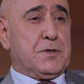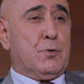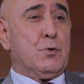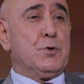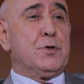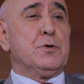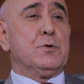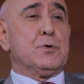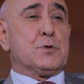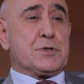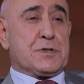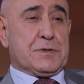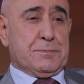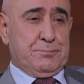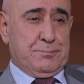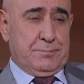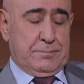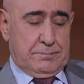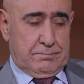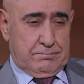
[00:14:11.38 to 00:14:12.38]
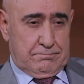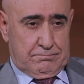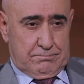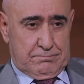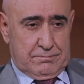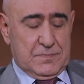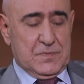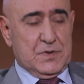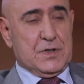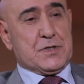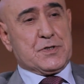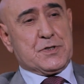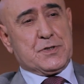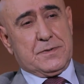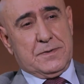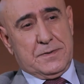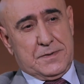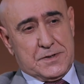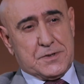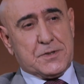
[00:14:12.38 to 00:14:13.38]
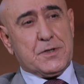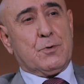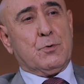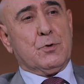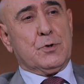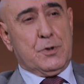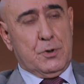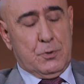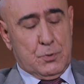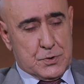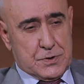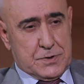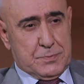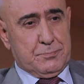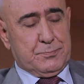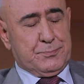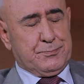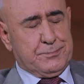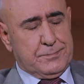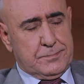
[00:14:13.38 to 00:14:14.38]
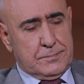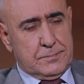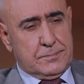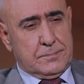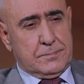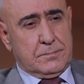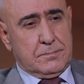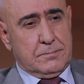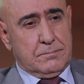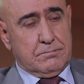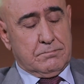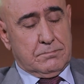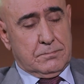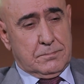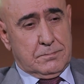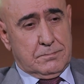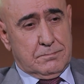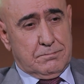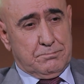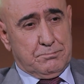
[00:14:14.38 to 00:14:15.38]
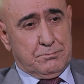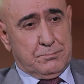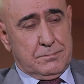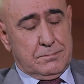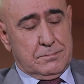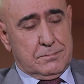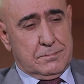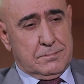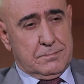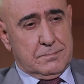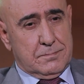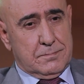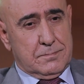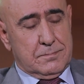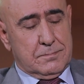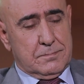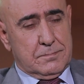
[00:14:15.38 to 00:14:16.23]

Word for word: it's a news. mutual process, right? Yes, this is so good news. I often hear, you know, uh, you